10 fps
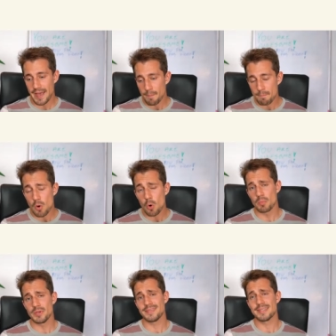that
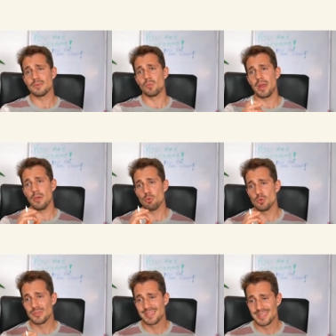moment, when
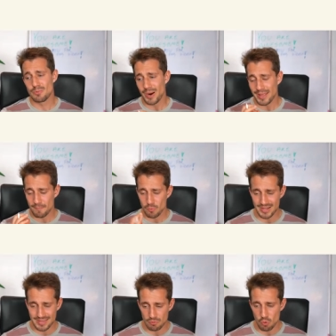you when
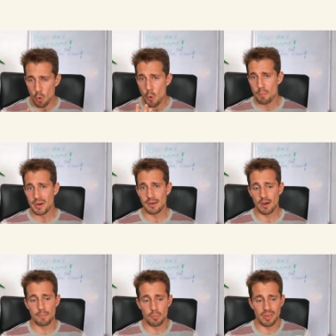when they're opening
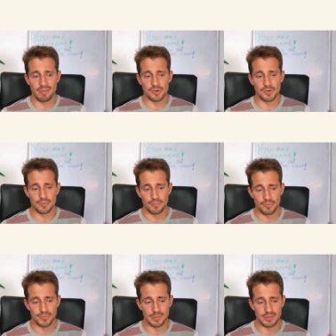up, when they're
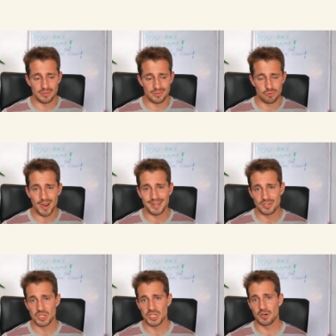trying
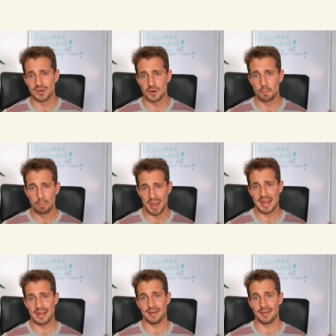to share their
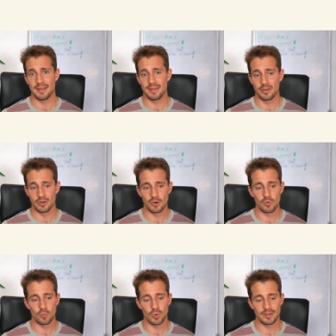pain, you
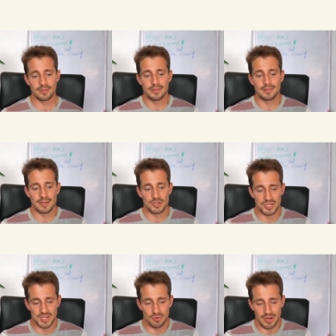know, when they're
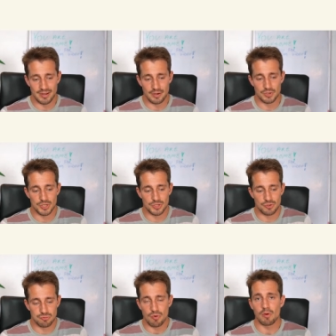sharing their
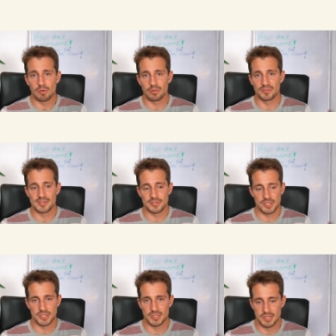struggles, their
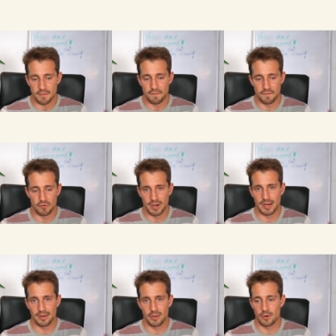
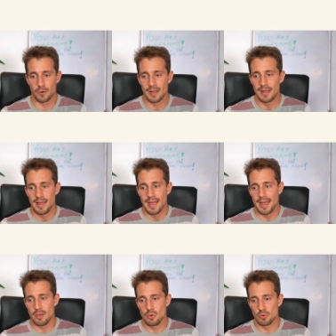suffering, you know,
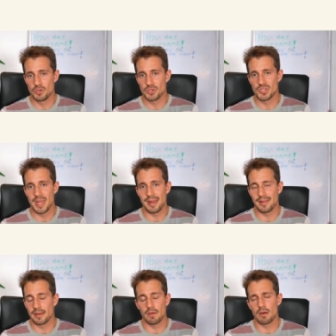and you're just
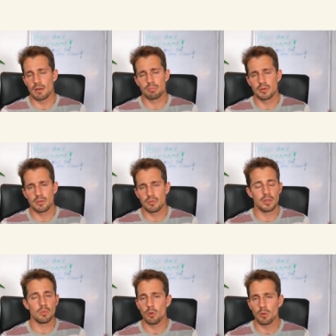saying like, oh, but it,
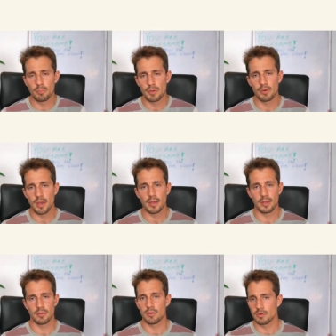it will all be
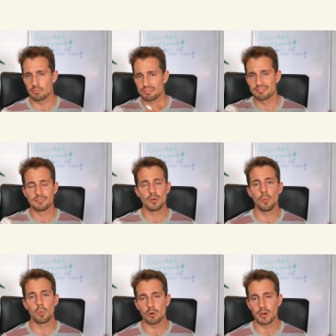okay, you know,
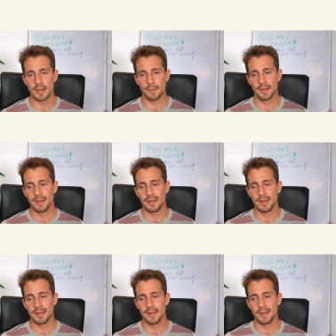don't worry.